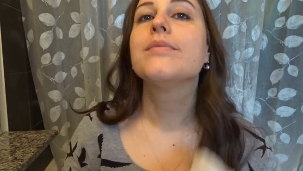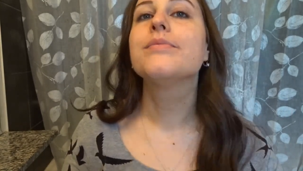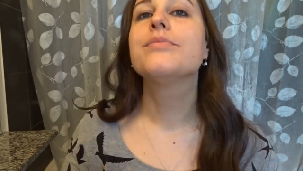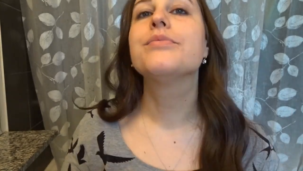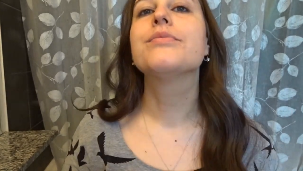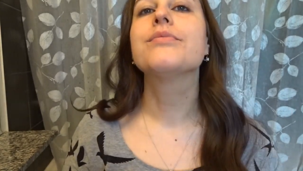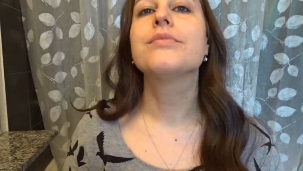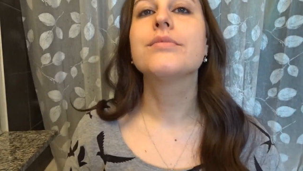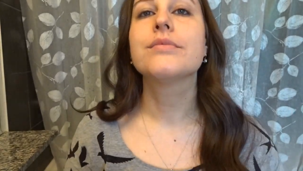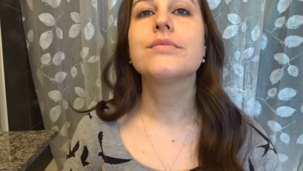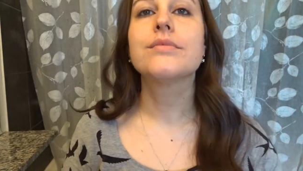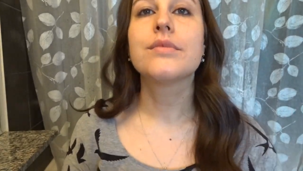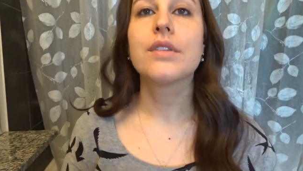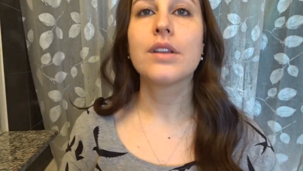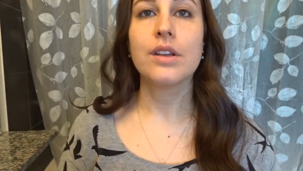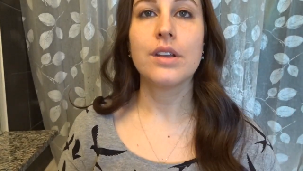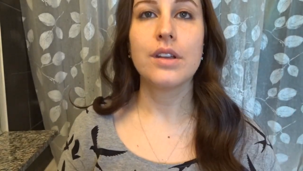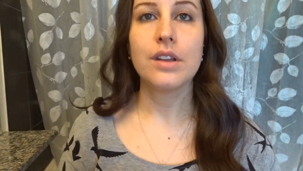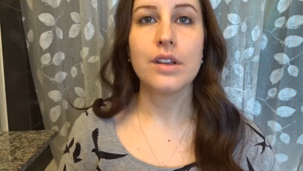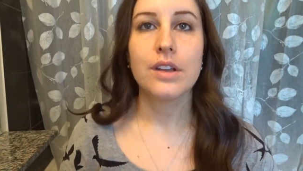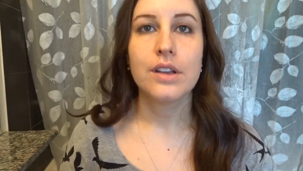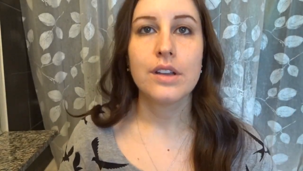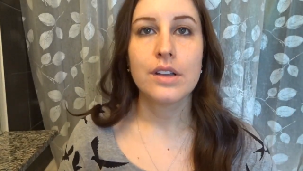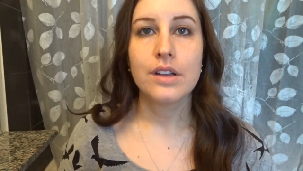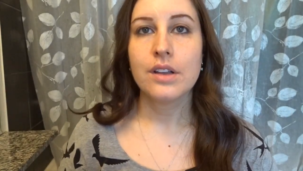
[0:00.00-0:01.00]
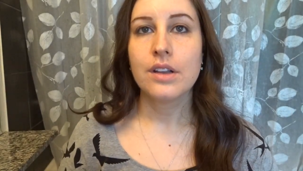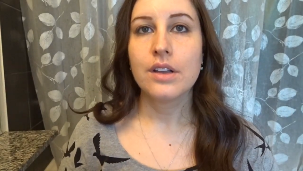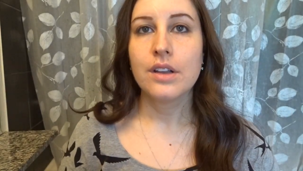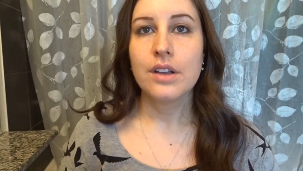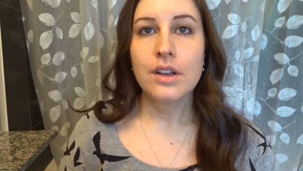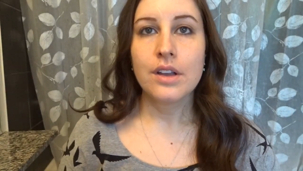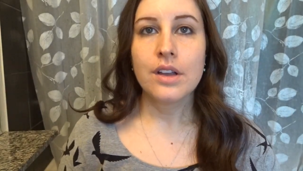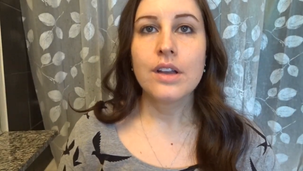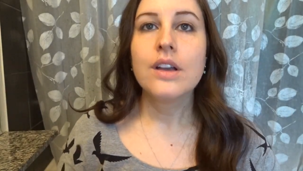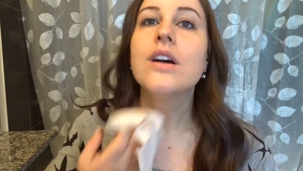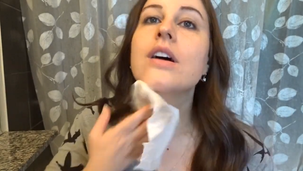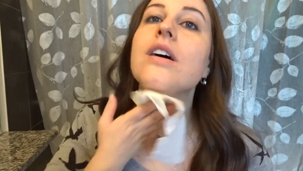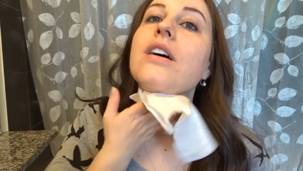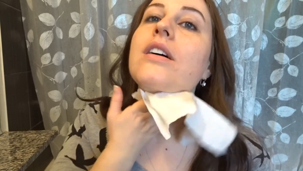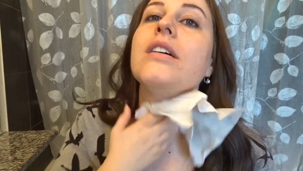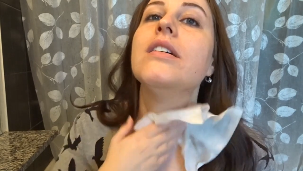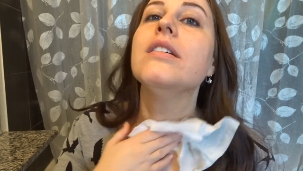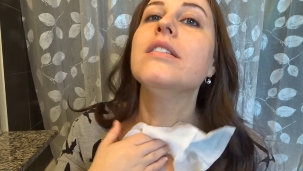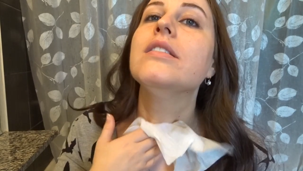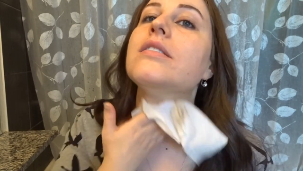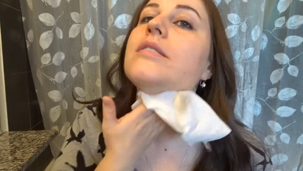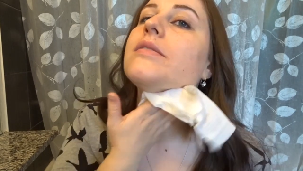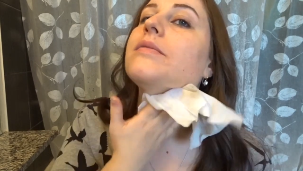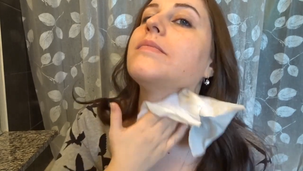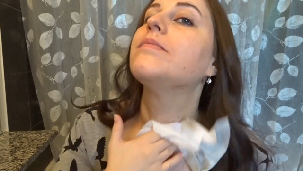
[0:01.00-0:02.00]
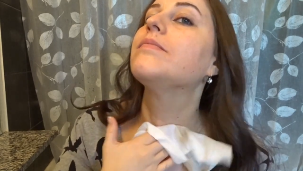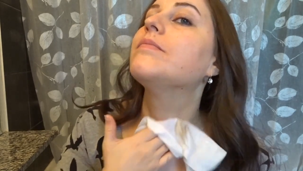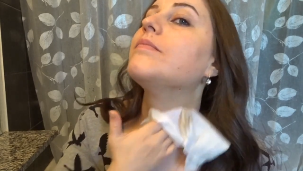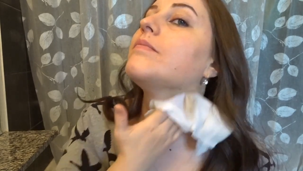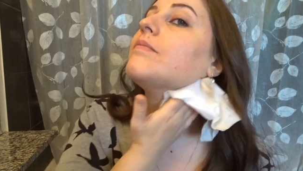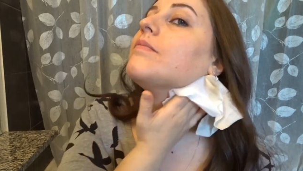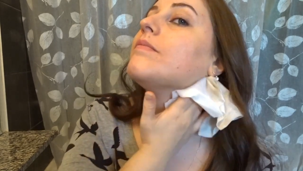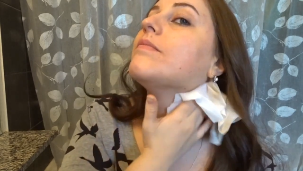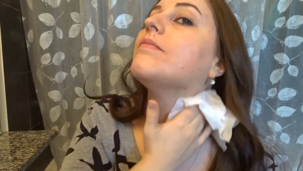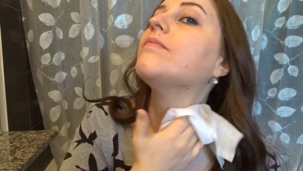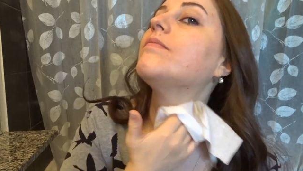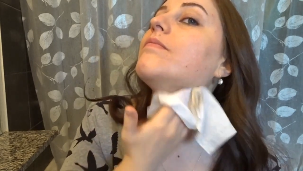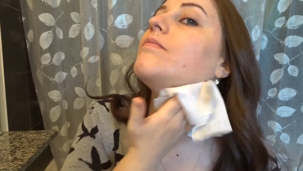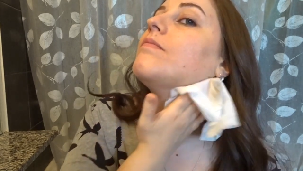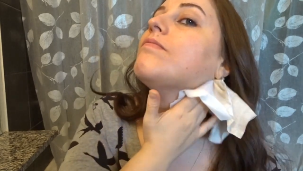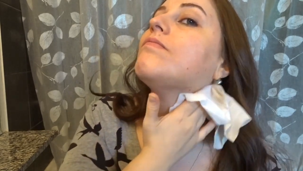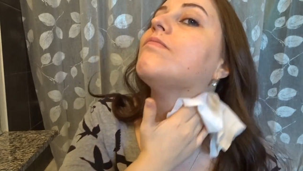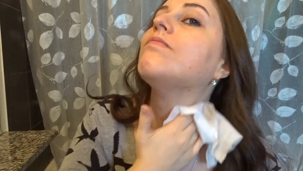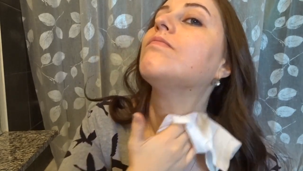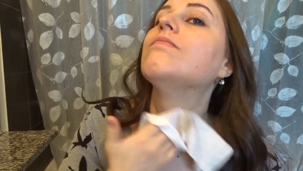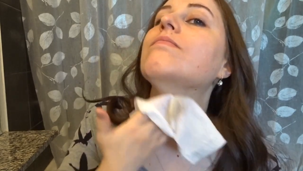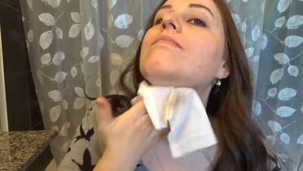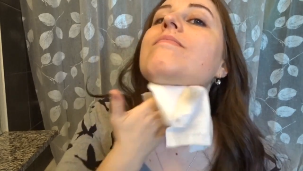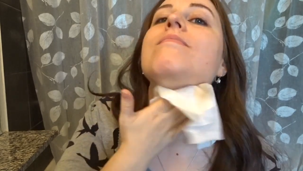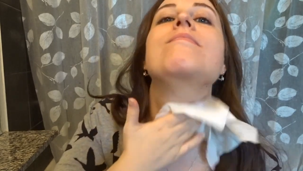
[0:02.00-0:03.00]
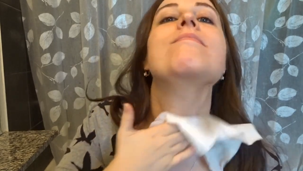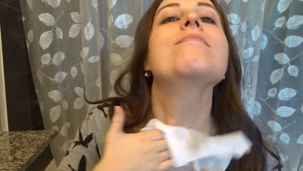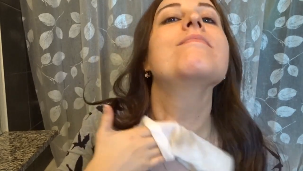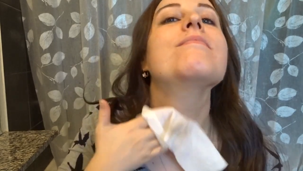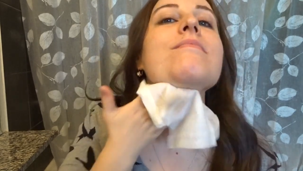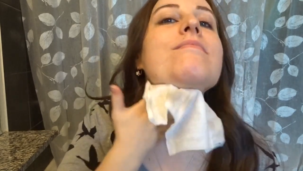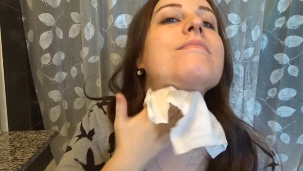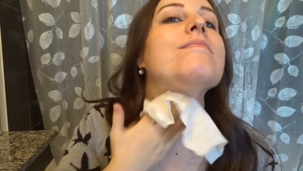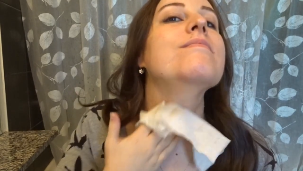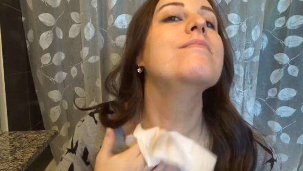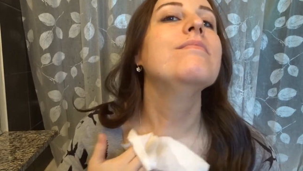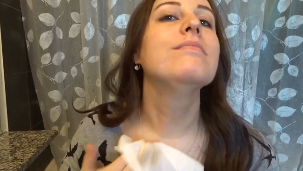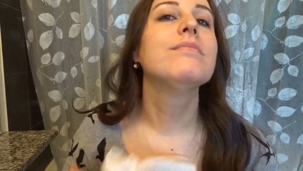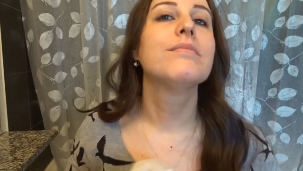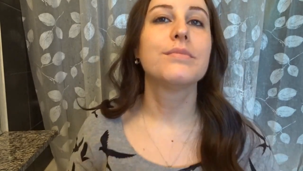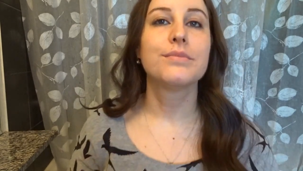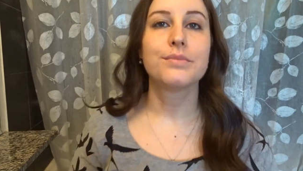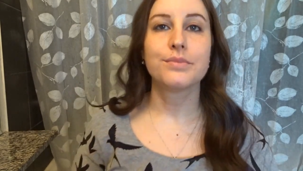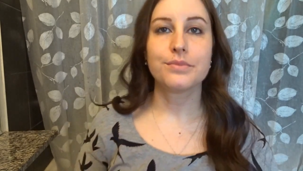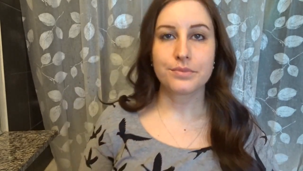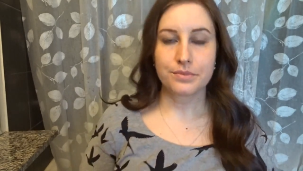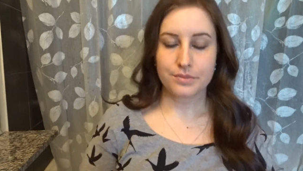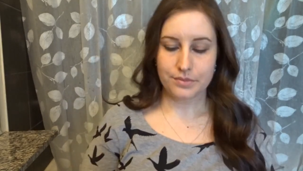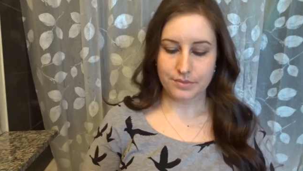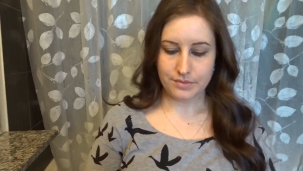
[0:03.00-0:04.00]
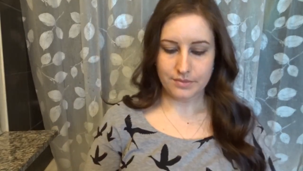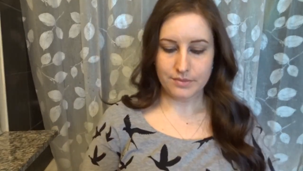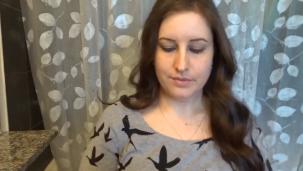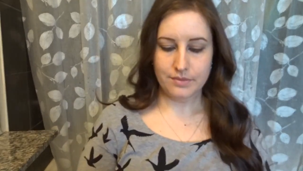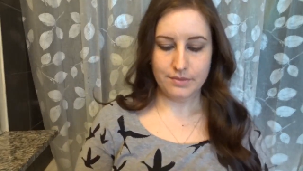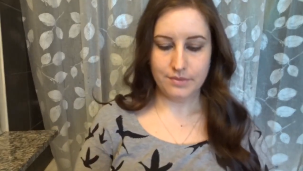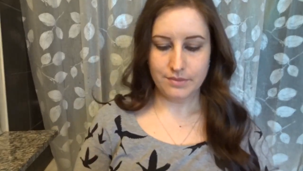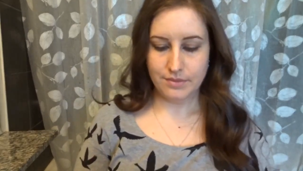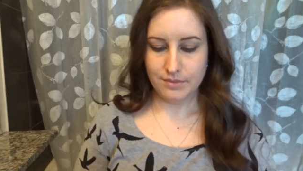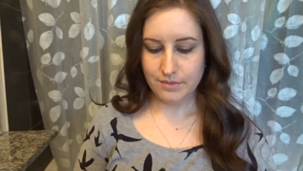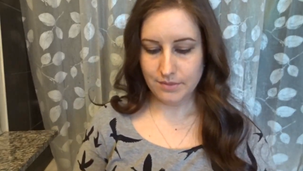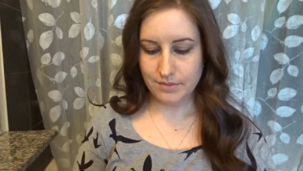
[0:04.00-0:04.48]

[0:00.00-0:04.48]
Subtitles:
Nobody speaks.